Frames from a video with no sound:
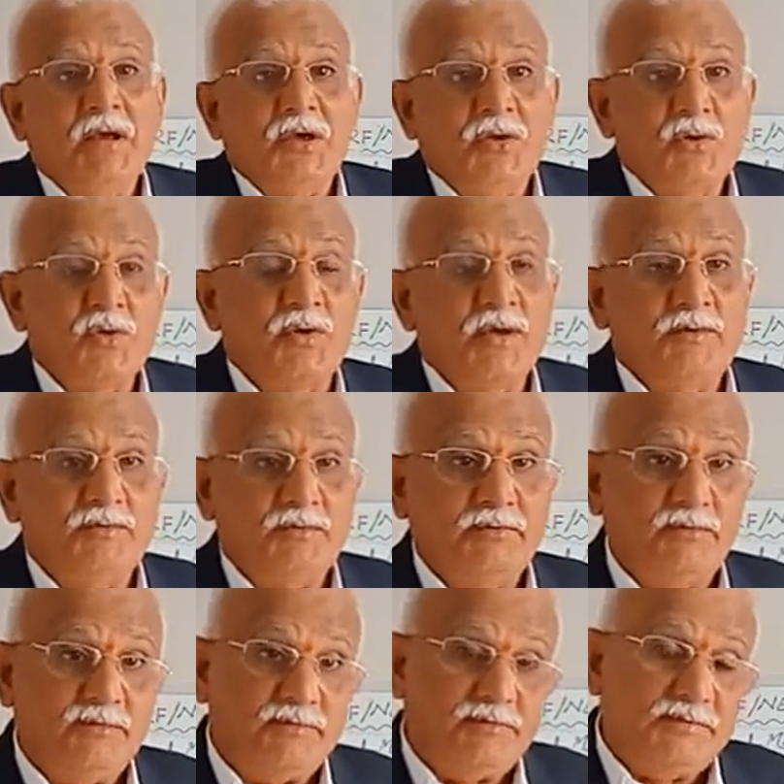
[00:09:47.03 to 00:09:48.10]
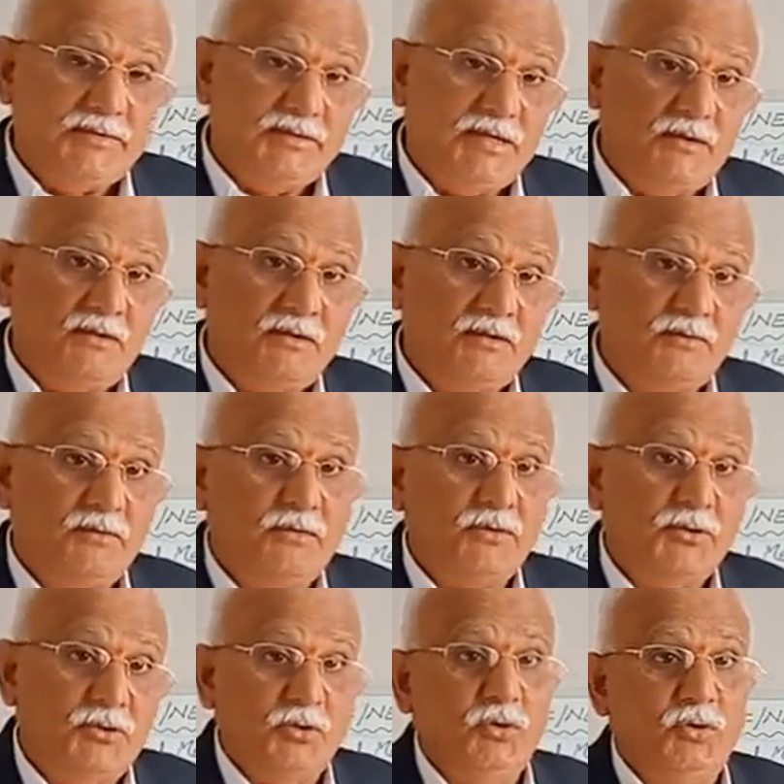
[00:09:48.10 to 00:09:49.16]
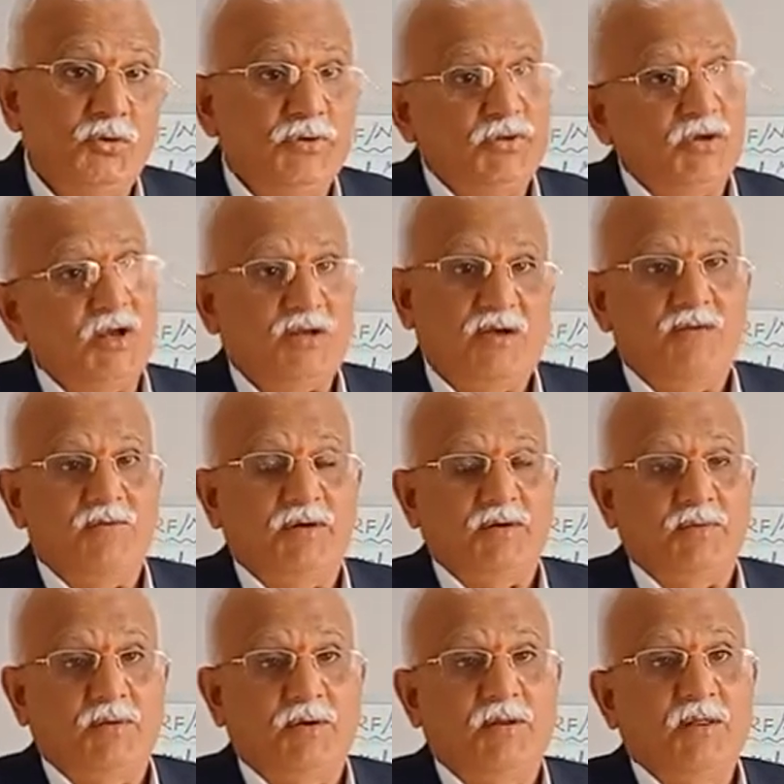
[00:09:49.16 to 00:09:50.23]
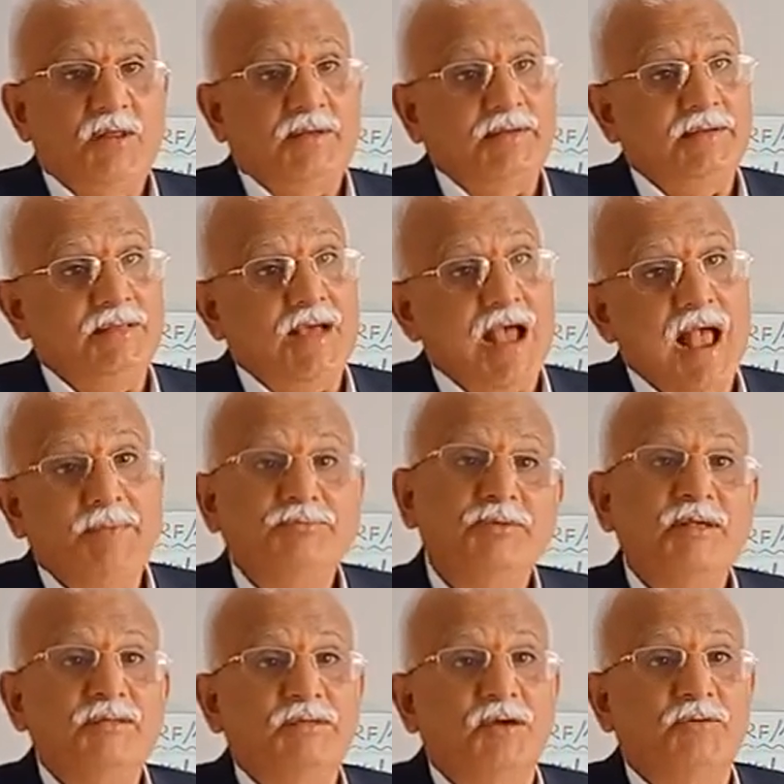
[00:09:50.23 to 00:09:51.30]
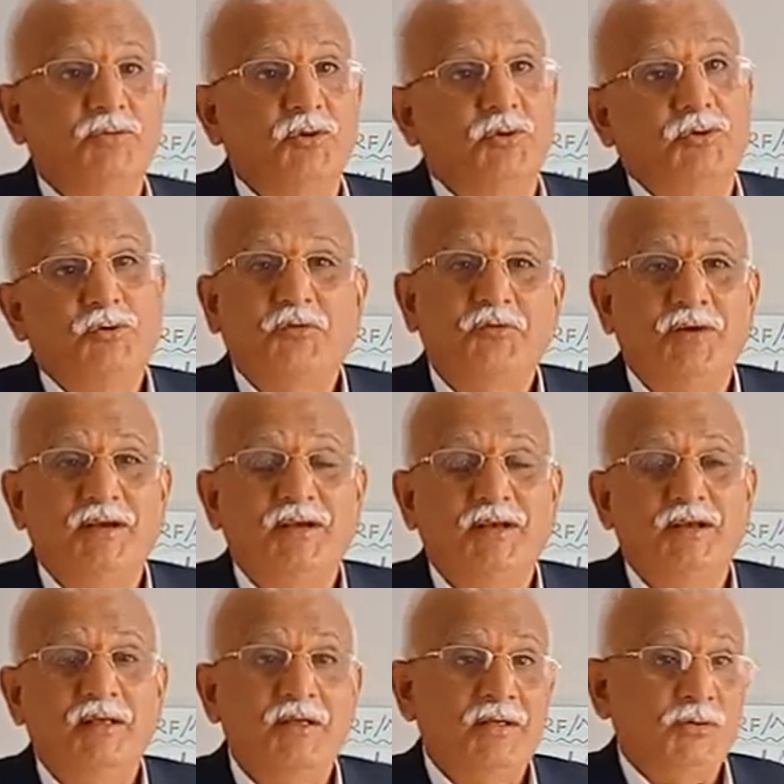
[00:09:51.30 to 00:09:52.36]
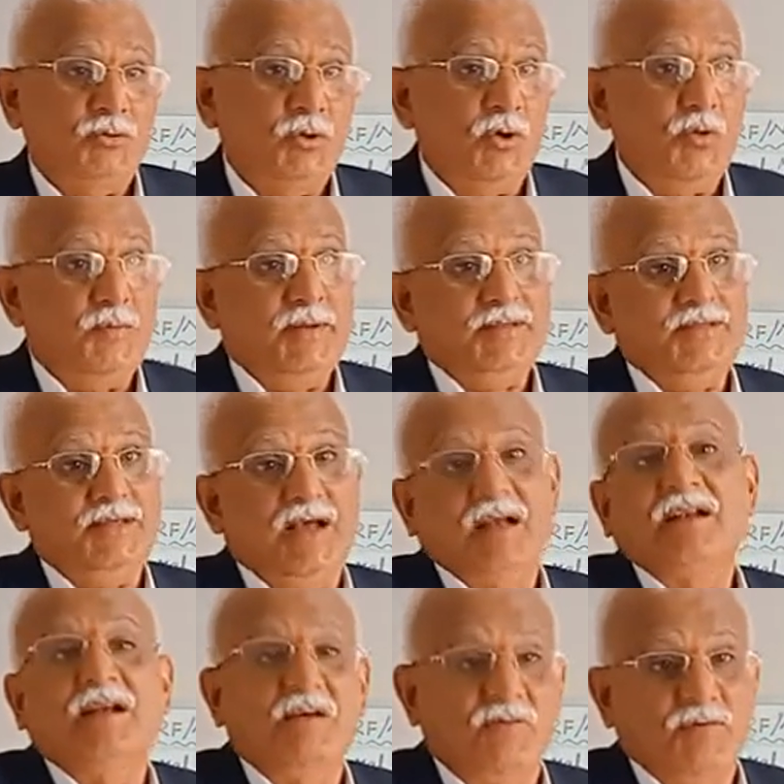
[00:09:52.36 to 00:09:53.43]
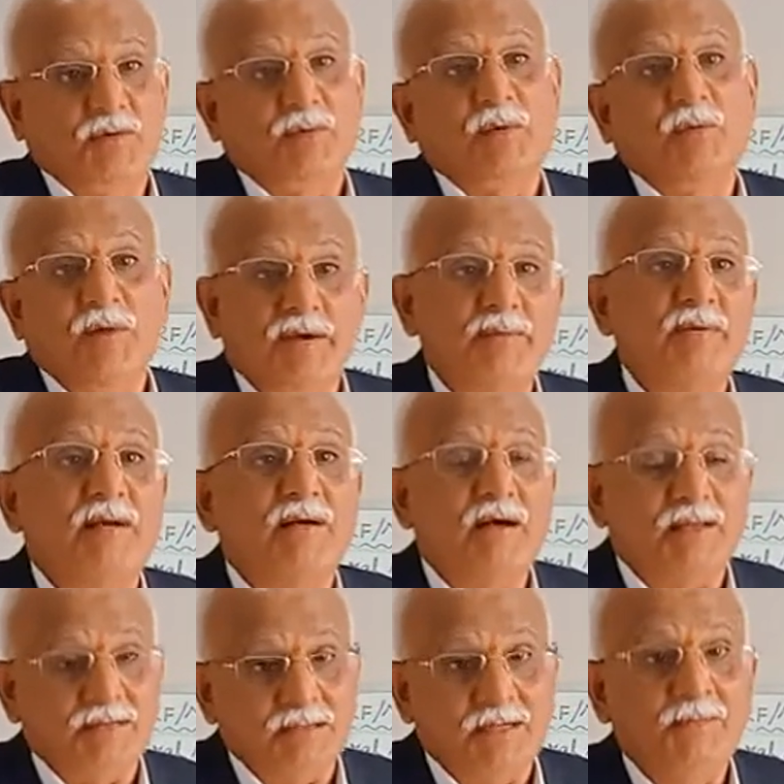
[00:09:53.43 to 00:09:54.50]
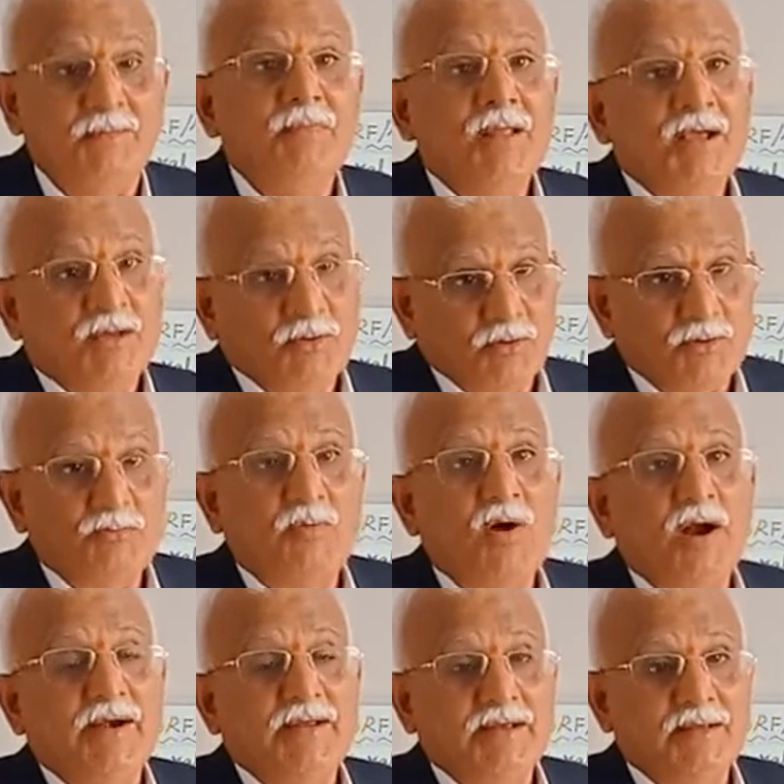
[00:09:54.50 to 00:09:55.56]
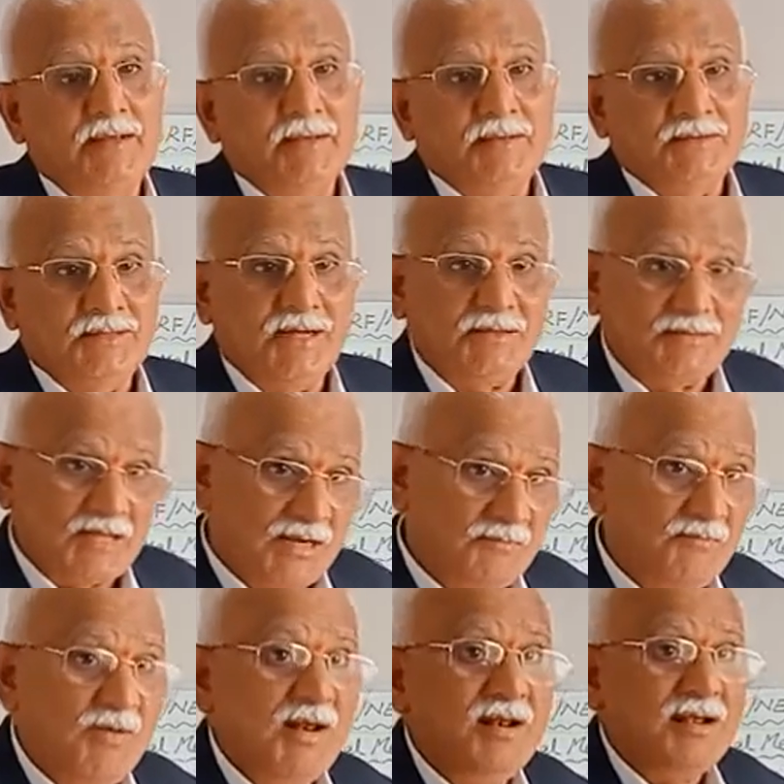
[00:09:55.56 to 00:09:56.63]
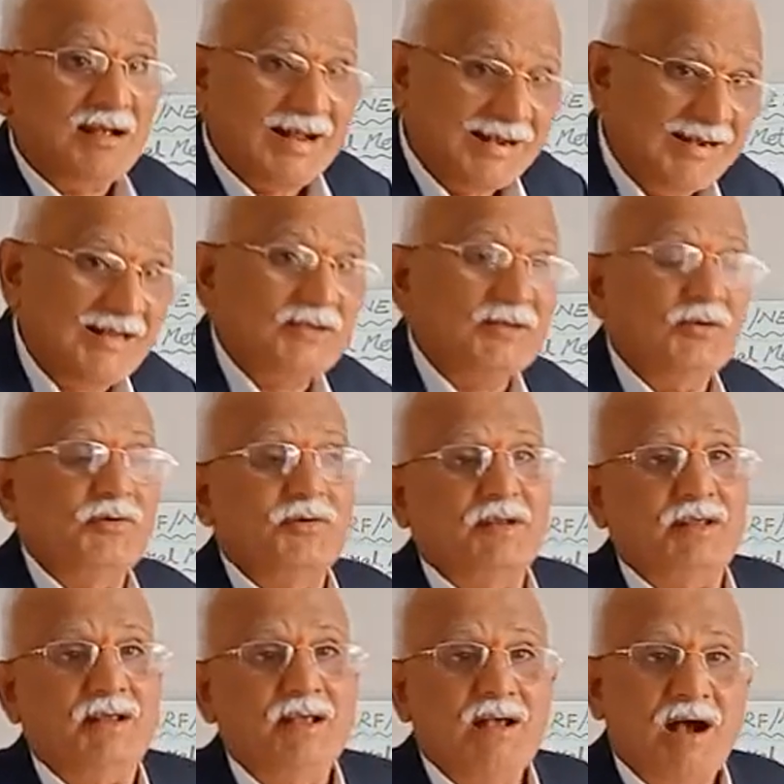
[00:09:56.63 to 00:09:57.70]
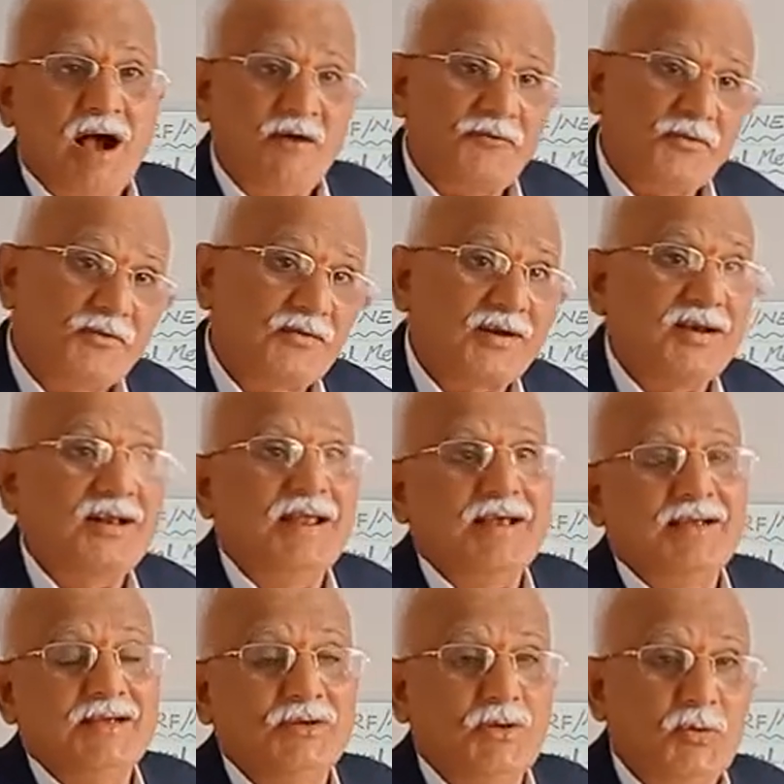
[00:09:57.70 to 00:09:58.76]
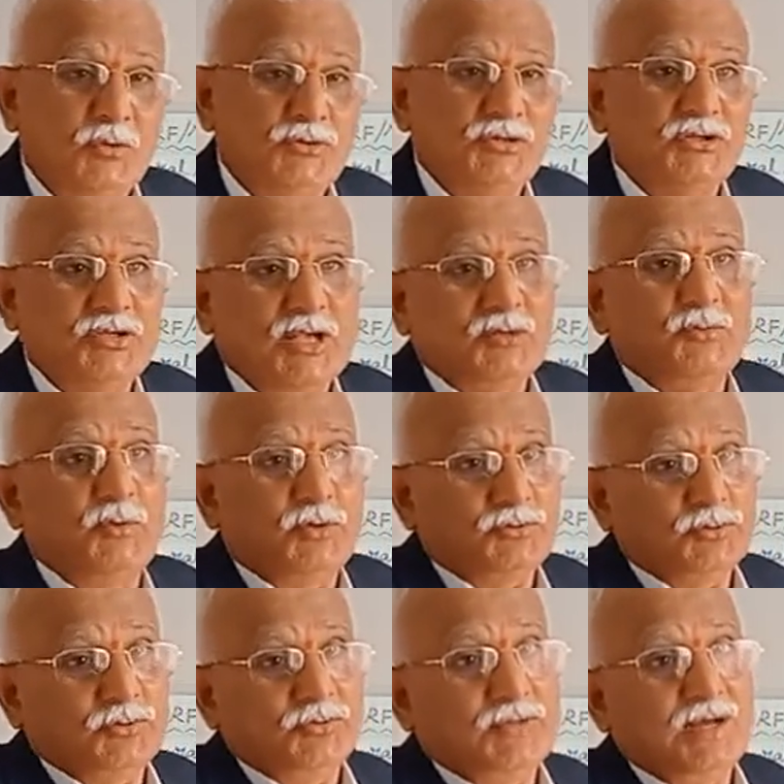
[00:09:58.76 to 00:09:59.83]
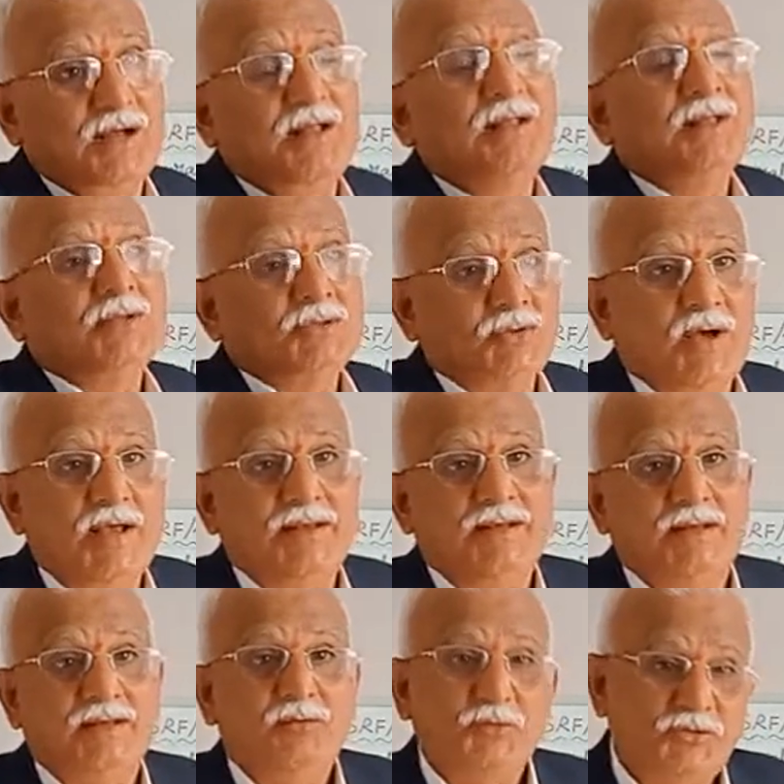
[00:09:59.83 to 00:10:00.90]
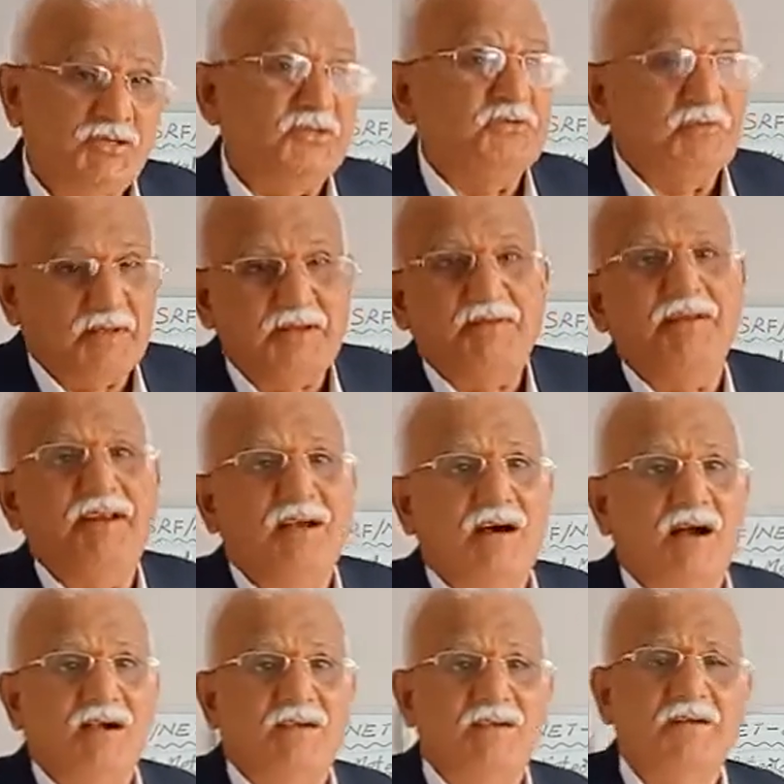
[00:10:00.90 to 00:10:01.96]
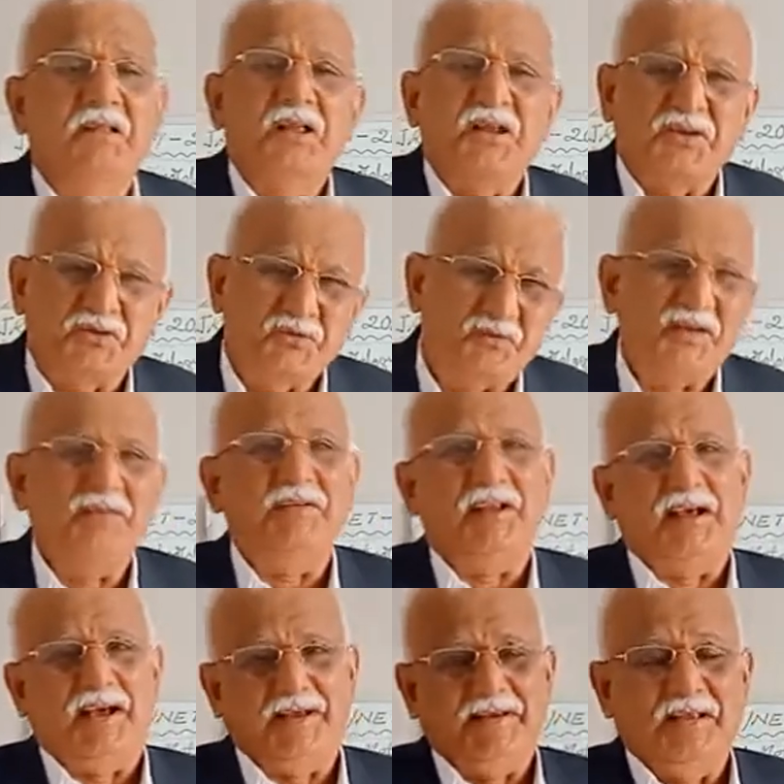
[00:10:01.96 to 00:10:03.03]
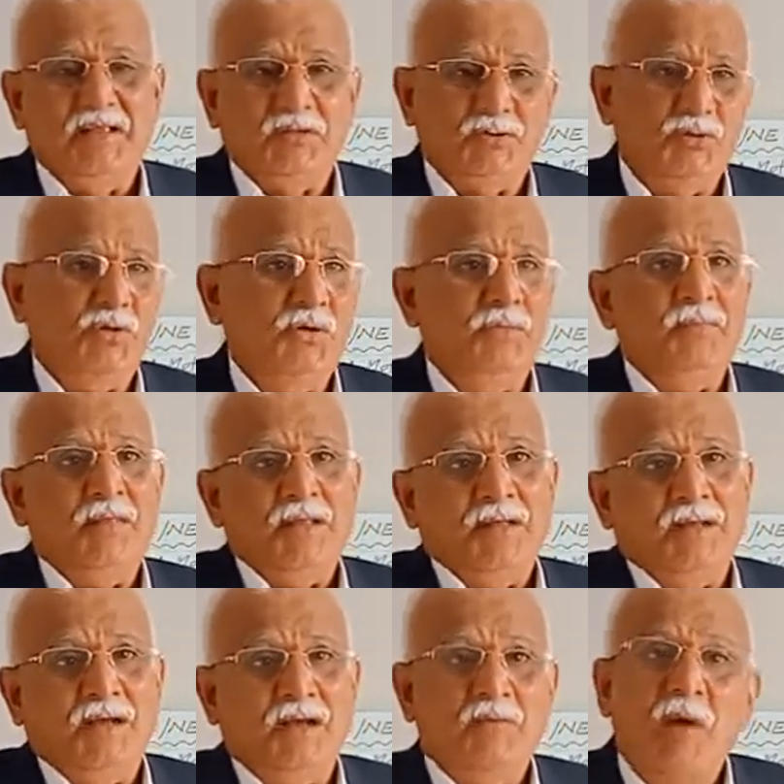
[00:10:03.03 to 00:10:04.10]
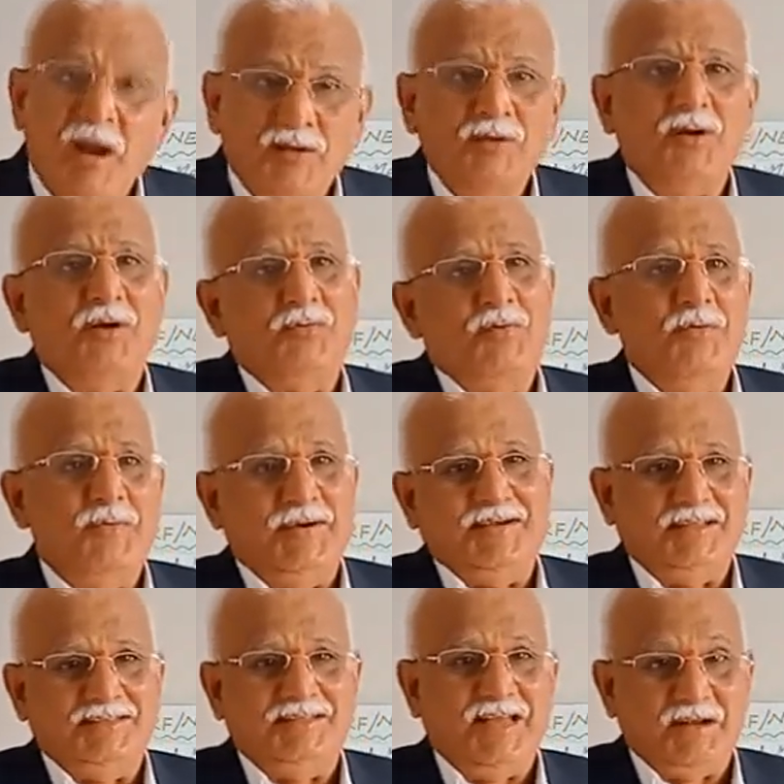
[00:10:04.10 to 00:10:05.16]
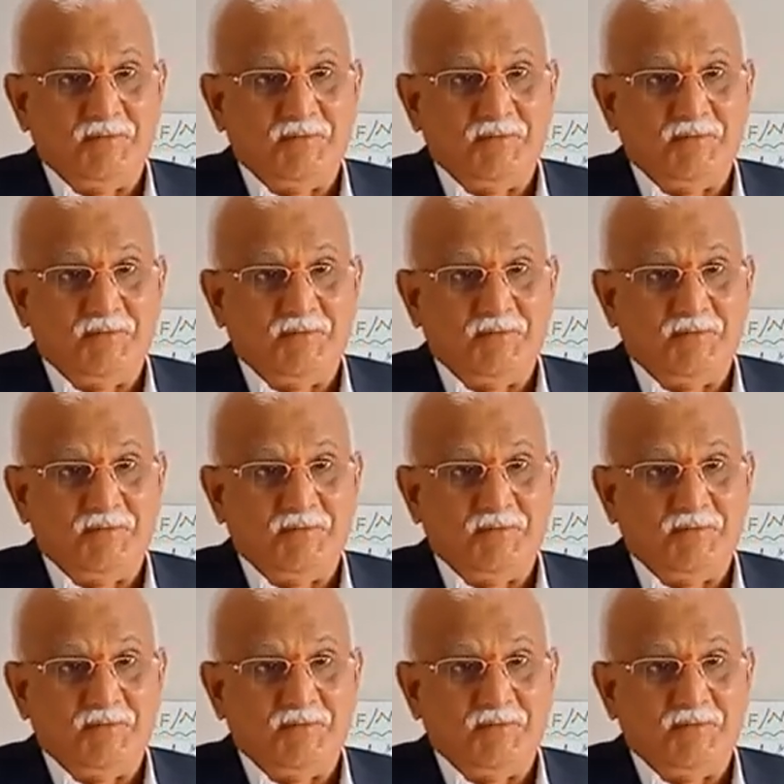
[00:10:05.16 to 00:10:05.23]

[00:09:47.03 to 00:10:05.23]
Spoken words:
You get with the shoe, you are comfortable. In the absence of shoe, you feel so much uncomfortable. Why? Because your body, the thermal conductivity of your leg, which is exposed to the soil, which is very, very hot, very, very high. So, molecular movement is there.